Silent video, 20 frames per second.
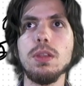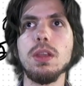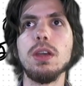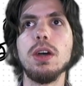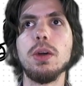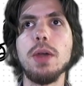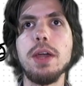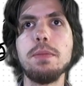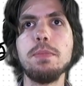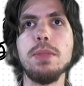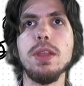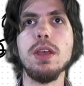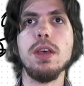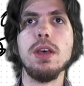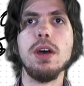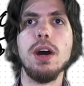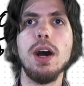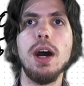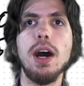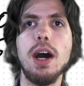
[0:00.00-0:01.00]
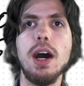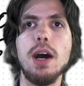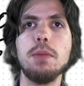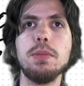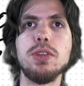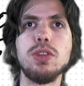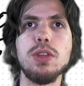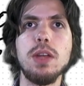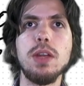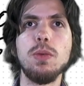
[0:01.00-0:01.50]
Okay,
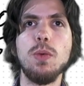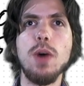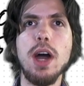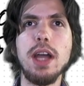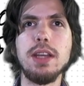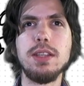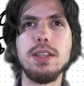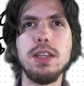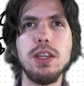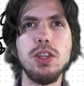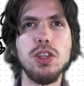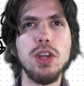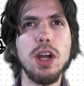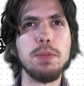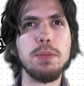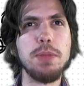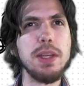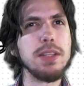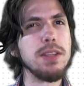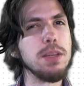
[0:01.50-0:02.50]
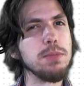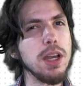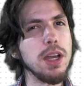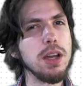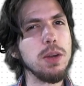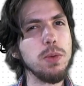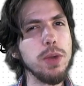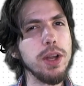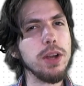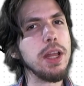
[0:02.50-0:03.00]
so then why C#? That seems
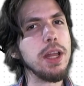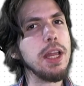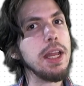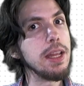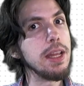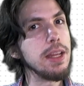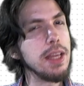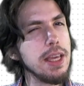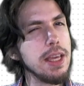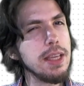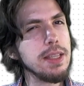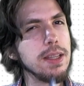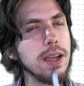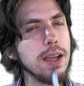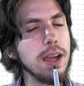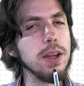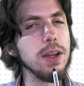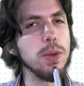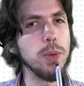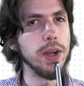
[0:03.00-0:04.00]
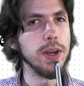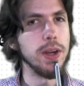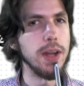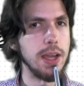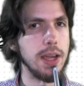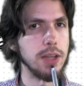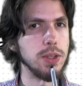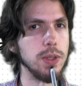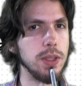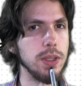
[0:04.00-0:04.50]
kind of weird, and it is kind of weird
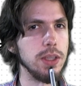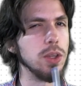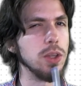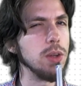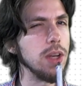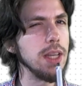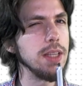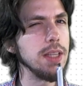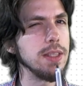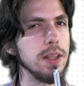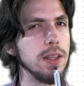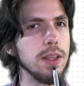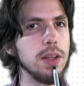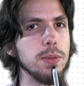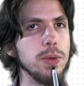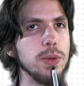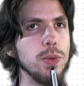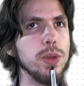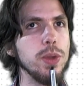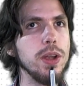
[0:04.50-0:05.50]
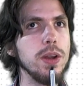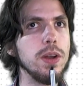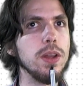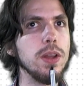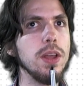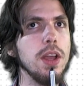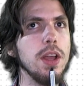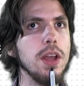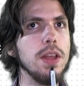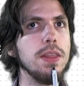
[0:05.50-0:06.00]
actually. Unity is a little bit weird
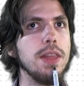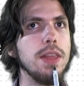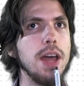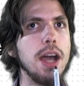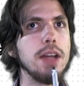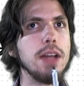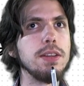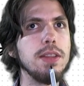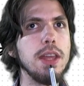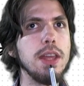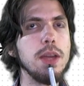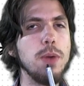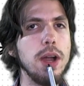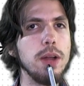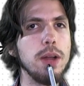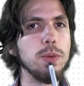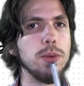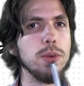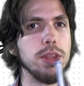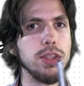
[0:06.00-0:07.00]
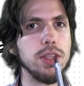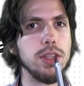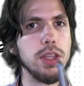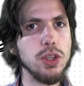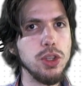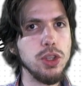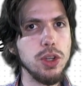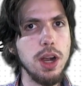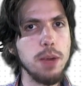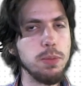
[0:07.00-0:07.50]
that they went with C#,
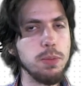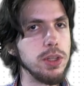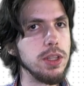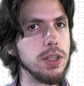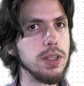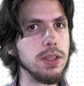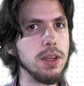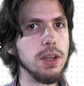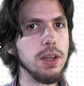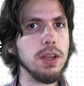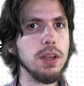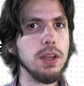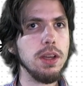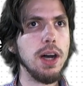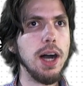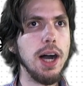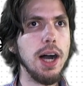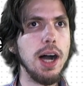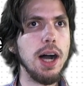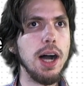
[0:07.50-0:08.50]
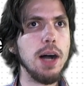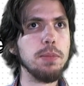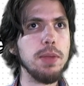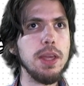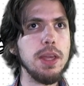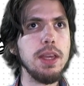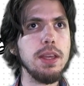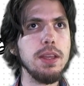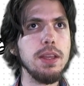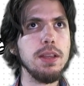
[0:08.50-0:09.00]
which is
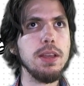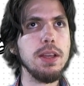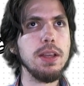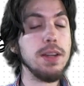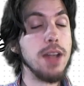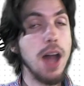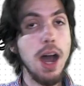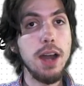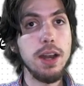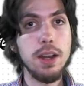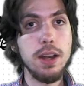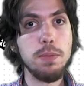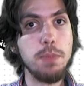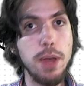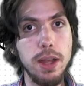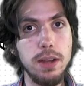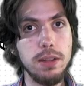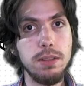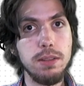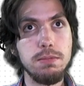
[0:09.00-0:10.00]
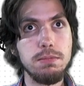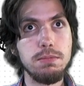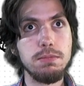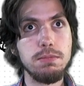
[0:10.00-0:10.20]
not an embedded